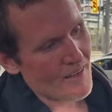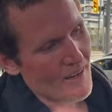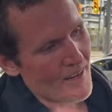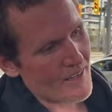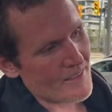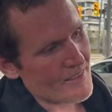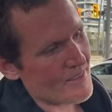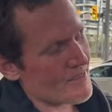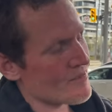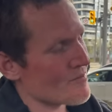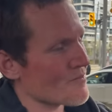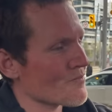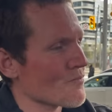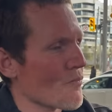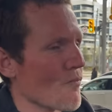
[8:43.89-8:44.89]
How do
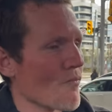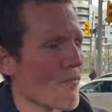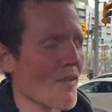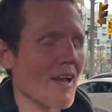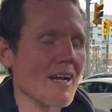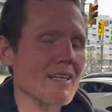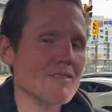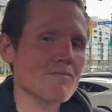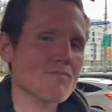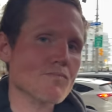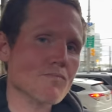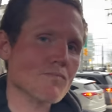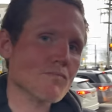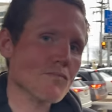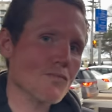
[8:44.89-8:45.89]
you survive
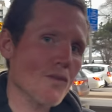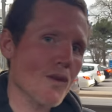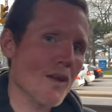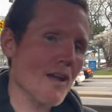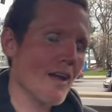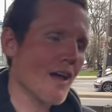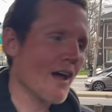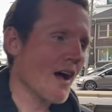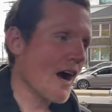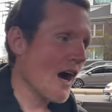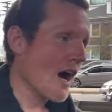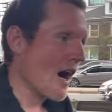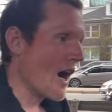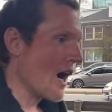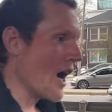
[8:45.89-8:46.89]
day to day on the
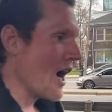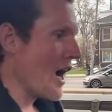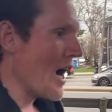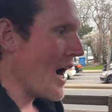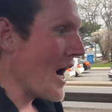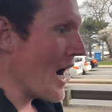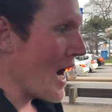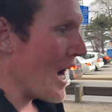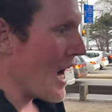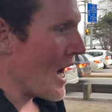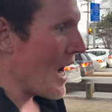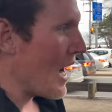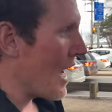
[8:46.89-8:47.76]
street here in Toronto?